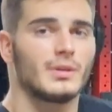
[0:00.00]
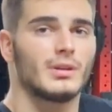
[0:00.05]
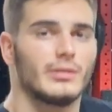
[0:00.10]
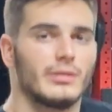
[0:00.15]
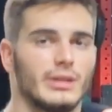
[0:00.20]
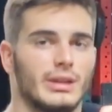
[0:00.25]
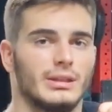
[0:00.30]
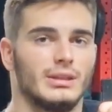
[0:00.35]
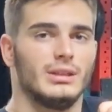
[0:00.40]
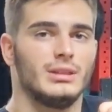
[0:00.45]

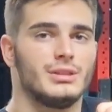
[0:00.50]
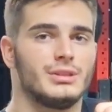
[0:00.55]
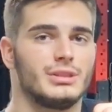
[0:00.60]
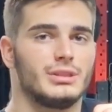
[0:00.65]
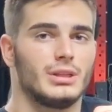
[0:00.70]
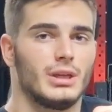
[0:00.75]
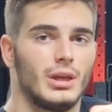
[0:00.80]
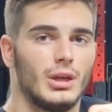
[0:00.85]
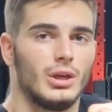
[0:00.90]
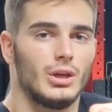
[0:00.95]
like
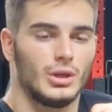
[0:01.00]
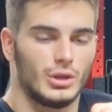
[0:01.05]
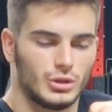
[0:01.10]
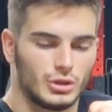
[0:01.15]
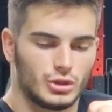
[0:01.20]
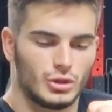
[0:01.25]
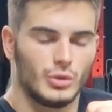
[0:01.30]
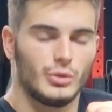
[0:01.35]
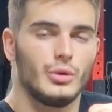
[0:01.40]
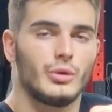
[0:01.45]
this,
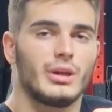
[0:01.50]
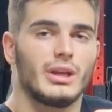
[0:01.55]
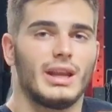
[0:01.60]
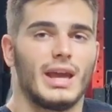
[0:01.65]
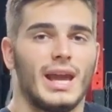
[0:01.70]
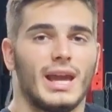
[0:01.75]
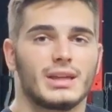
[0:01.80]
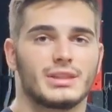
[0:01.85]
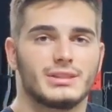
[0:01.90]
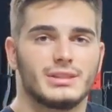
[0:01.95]
so you can
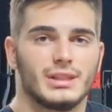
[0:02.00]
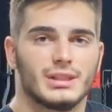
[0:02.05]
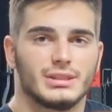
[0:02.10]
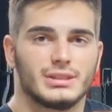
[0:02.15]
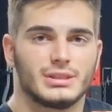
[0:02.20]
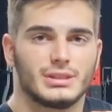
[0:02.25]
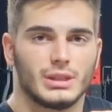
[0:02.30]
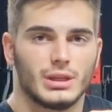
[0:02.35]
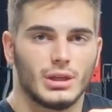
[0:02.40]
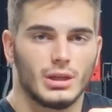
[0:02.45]

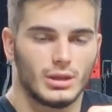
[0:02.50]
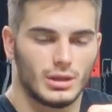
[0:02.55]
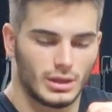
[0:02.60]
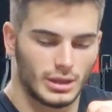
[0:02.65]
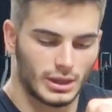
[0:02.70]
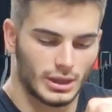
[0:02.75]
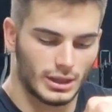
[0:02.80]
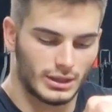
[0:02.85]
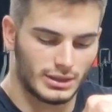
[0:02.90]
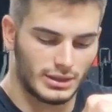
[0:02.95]
access
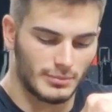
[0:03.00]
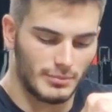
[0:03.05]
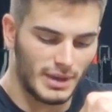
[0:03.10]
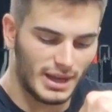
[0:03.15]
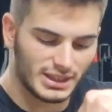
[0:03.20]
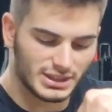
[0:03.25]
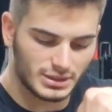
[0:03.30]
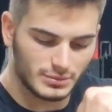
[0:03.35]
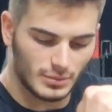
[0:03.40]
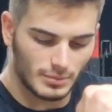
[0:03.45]
the
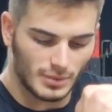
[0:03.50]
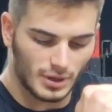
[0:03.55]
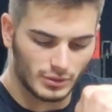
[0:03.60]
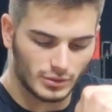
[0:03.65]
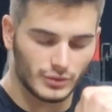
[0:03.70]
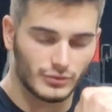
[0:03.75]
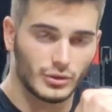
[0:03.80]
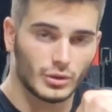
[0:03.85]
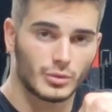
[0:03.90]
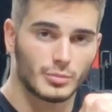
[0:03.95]
maximum
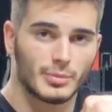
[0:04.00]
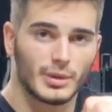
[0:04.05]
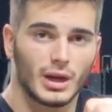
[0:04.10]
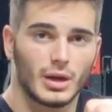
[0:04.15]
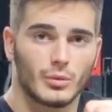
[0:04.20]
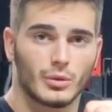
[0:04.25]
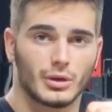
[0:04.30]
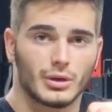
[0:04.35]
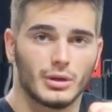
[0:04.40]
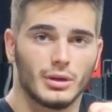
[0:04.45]
amount of your
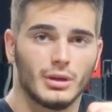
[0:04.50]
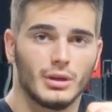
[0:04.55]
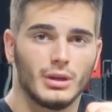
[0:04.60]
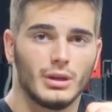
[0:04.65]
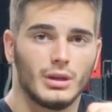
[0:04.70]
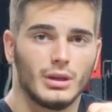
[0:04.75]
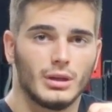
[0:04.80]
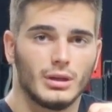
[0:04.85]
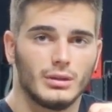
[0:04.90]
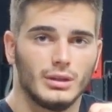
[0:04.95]
power
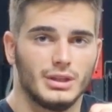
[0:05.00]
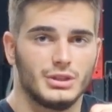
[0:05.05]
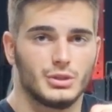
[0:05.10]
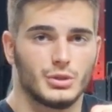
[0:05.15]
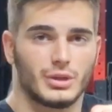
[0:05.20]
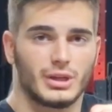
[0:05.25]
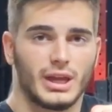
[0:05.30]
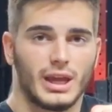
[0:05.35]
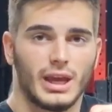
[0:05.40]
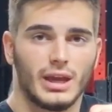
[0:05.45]
that
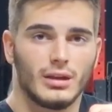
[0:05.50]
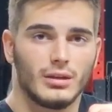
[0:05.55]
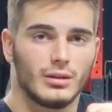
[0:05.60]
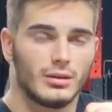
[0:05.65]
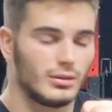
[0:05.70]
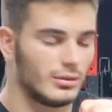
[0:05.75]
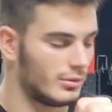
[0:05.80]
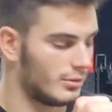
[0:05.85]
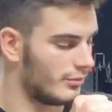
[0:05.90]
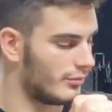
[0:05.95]
you
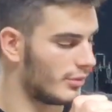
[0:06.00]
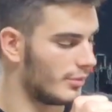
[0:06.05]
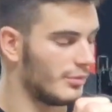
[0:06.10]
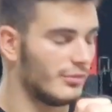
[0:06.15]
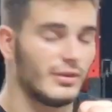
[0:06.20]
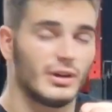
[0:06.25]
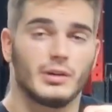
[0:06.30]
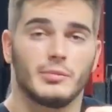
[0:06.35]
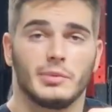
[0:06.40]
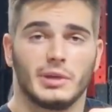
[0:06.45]
can from the
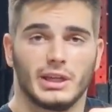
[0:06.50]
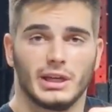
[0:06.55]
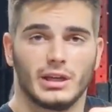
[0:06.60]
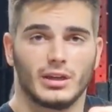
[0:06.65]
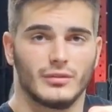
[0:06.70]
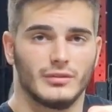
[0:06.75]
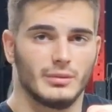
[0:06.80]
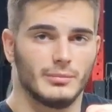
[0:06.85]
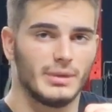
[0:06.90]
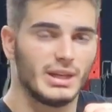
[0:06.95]
very
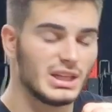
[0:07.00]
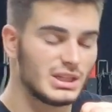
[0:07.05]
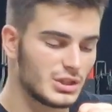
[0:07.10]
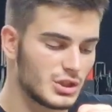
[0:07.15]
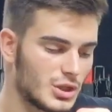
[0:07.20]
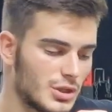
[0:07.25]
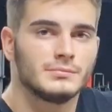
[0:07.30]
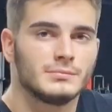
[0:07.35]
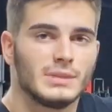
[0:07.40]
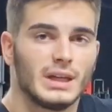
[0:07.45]
beginning of the
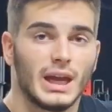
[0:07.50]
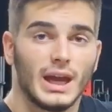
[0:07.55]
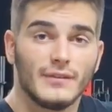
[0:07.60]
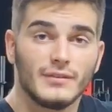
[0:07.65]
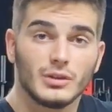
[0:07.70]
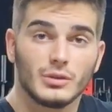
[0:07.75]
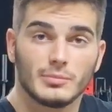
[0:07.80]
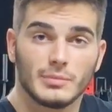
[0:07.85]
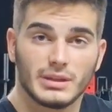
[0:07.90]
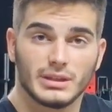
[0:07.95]
match.
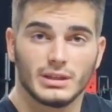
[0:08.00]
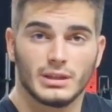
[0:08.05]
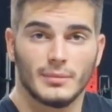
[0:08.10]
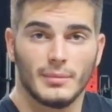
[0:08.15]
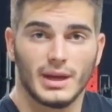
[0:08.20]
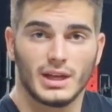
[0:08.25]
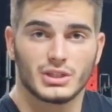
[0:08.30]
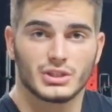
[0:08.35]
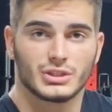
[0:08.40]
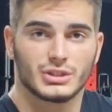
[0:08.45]
After the
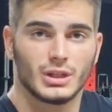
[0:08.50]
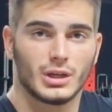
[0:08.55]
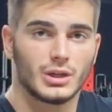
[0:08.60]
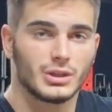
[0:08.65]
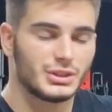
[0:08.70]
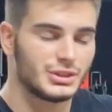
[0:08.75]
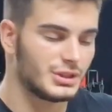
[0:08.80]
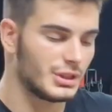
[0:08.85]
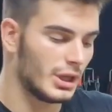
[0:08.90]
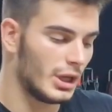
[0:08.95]
match
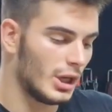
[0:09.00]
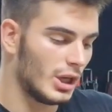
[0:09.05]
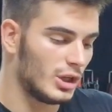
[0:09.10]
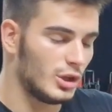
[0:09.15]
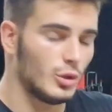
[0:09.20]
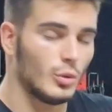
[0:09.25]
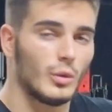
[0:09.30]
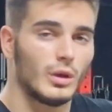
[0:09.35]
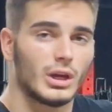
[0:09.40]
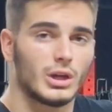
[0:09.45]
starts,
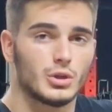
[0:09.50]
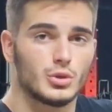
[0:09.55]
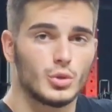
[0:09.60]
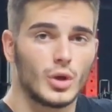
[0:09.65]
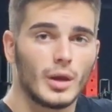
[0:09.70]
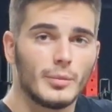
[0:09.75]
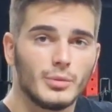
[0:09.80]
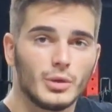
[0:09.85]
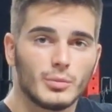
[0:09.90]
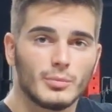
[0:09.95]
you want to
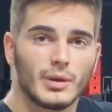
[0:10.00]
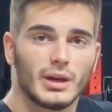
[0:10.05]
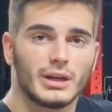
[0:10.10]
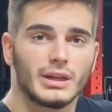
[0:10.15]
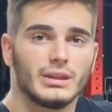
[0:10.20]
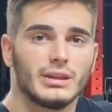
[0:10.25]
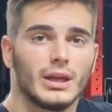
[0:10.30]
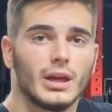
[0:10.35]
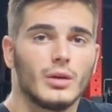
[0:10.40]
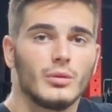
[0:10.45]
drop your
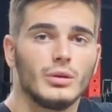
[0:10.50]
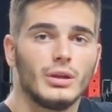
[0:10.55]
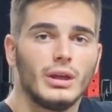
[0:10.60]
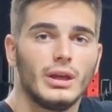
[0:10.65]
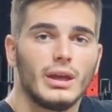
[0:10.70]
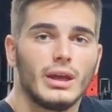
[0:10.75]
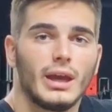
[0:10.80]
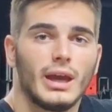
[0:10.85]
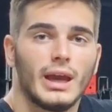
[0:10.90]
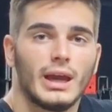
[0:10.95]
body down
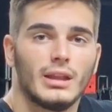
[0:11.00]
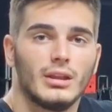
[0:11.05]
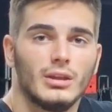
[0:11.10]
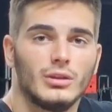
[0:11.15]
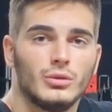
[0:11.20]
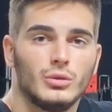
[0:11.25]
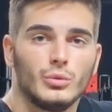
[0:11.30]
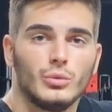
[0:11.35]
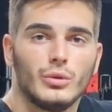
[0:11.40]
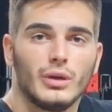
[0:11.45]

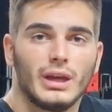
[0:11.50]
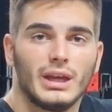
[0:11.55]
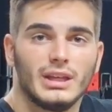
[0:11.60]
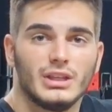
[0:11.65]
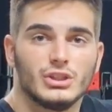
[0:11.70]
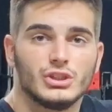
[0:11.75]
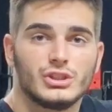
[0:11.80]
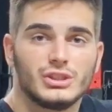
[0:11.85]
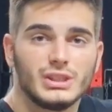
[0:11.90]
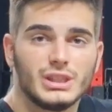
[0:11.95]
and do
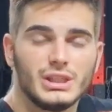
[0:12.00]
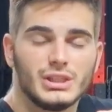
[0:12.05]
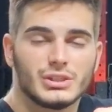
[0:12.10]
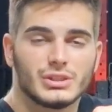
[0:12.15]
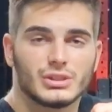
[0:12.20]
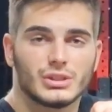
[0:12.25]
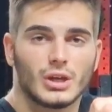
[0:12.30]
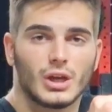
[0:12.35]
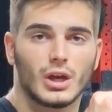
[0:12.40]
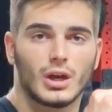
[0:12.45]
a
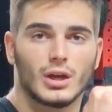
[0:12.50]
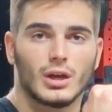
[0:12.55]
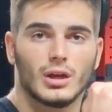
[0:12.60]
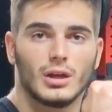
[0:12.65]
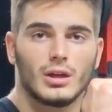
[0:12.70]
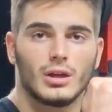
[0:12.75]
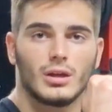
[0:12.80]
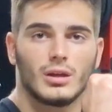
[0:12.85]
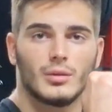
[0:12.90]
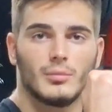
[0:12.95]
seesaw
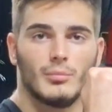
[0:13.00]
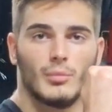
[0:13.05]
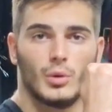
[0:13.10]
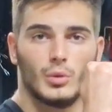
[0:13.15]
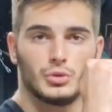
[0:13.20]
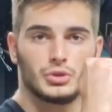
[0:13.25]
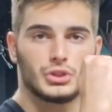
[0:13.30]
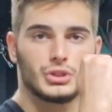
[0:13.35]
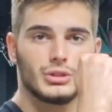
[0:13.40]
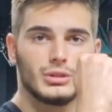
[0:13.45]

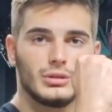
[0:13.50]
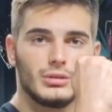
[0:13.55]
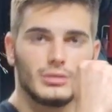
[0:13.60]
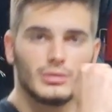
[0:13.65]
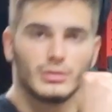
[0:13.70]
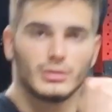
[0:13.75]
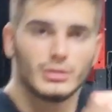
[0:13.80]
motion.